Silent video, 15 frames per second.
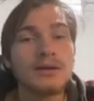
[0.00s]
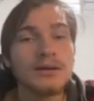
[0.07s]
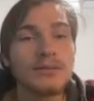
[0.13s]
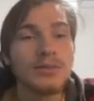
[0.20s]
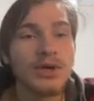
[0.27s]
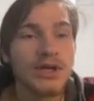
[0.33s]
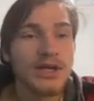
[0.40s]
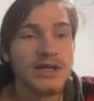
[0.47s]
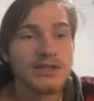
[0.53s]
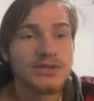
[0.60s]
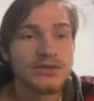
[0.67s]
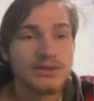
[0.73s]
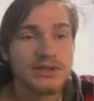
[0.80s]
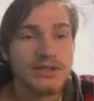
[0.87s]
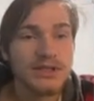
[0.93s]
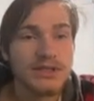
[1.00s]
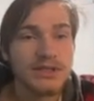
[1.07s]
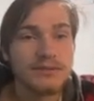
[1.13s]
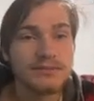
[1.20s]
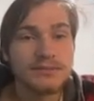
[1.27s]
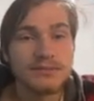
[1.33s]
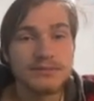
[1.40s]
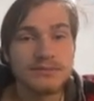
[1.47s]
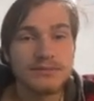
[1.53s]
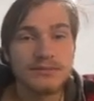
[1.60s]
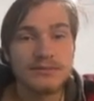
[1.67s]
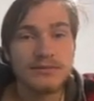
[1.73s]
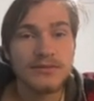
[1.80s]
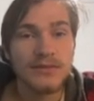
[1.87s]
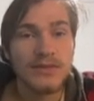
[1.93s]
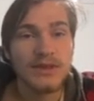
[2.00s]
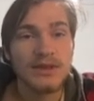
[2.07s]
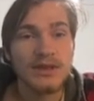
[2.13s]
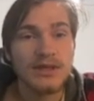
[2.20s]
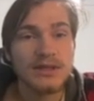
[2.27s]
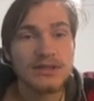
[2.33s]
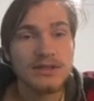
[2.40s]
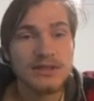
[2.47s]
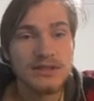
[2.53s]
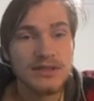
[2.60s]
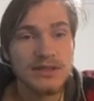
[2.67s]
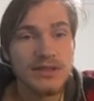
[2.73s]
But as you can see, this